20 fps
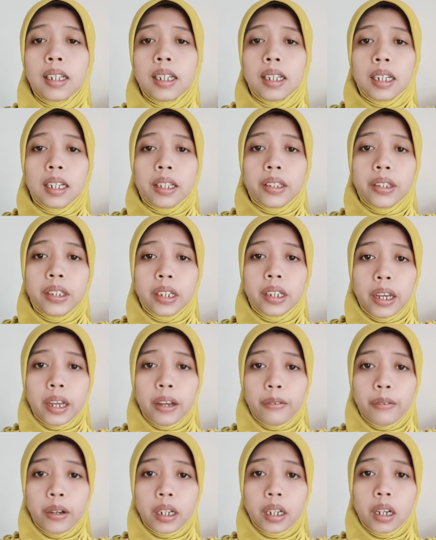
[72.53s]
The
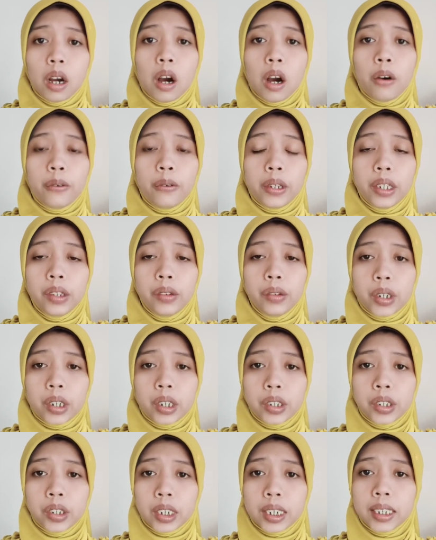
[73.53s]
effect of interest
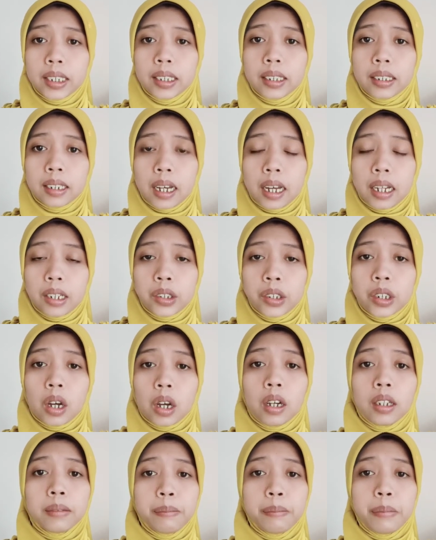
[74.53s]
rate cuts on
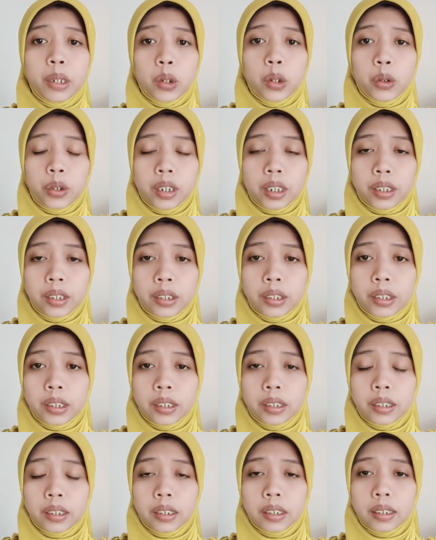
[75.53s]
business.
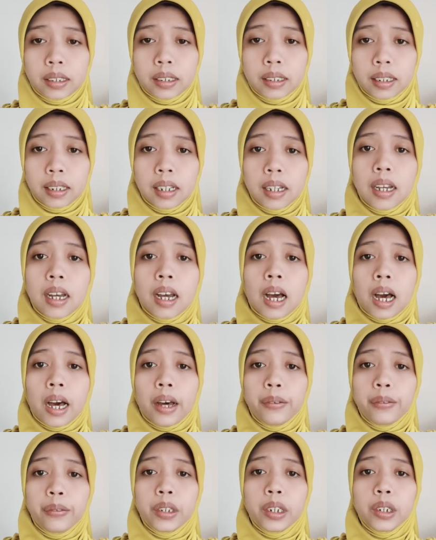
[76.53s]

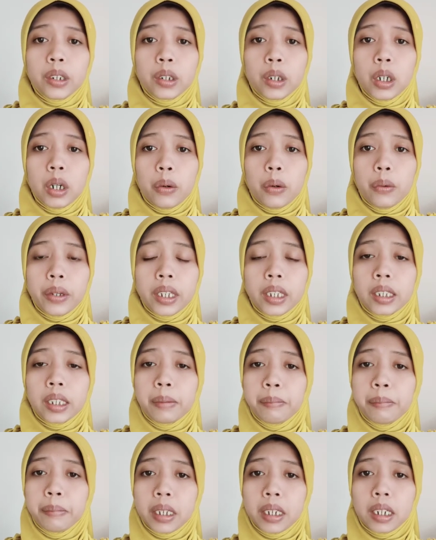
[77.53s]
After knowing the
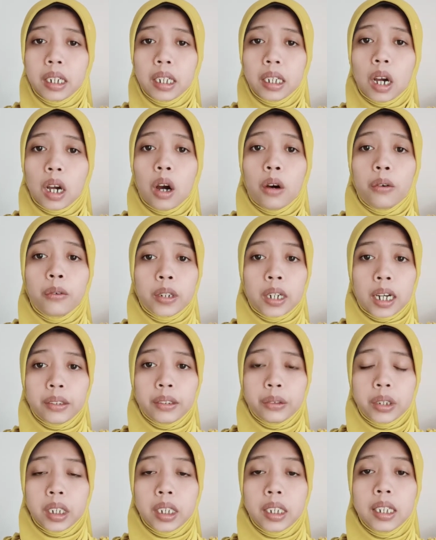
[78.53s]
meaning of
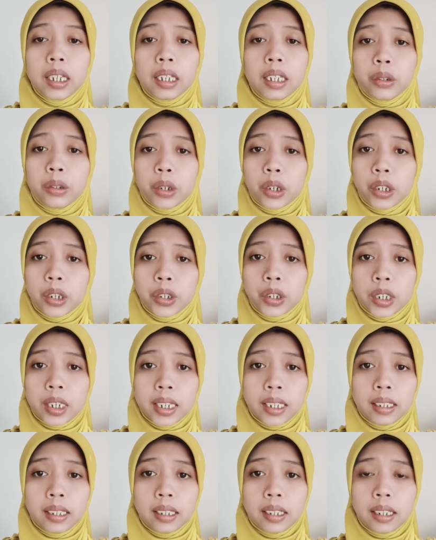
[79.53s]
cutting interest rate
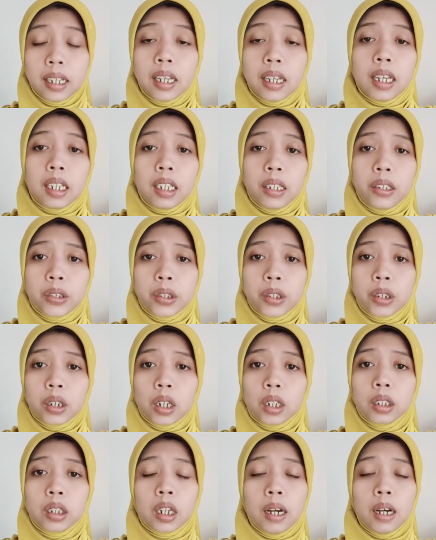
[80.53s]
is not
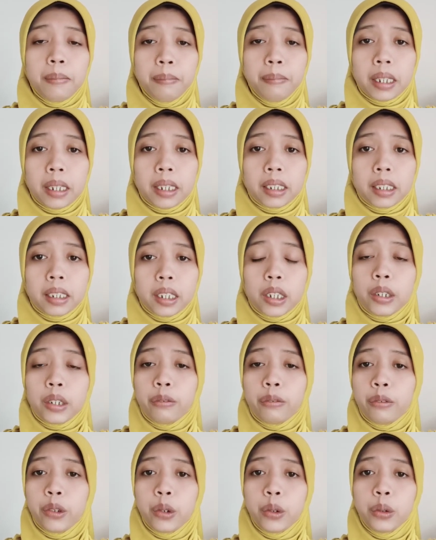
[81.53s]
complete if
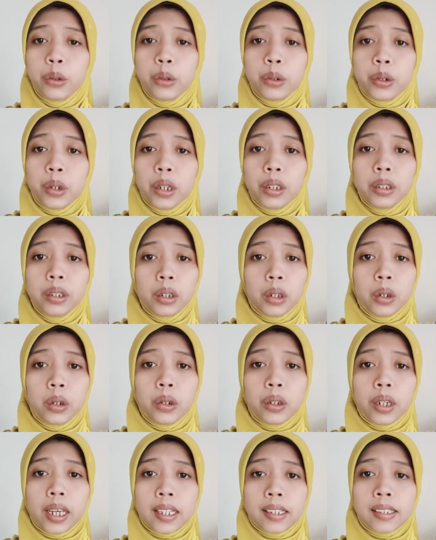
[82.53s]
you don't know
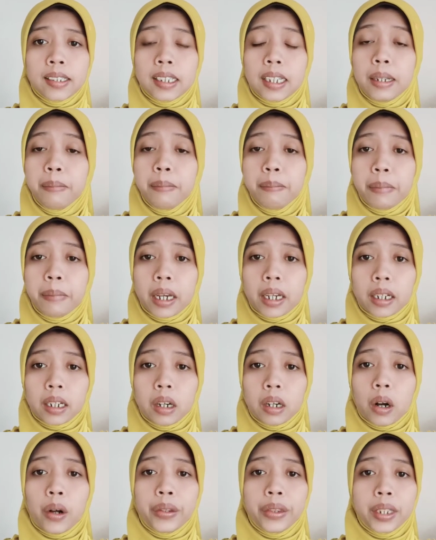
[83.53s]
its impact
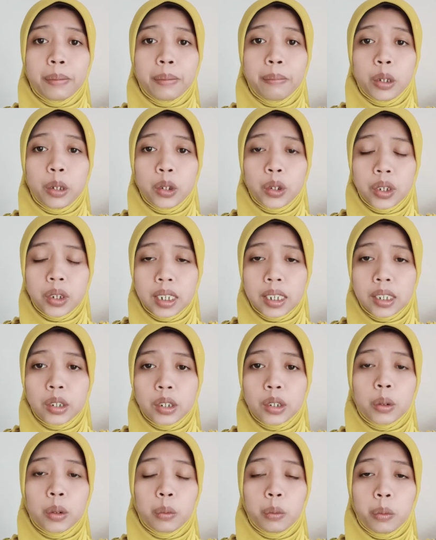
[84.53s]
on the business
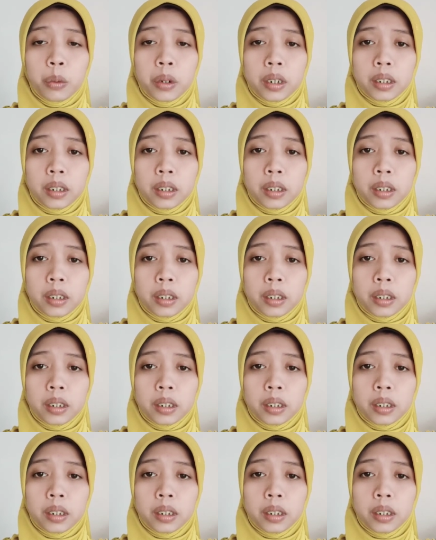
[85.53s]
world,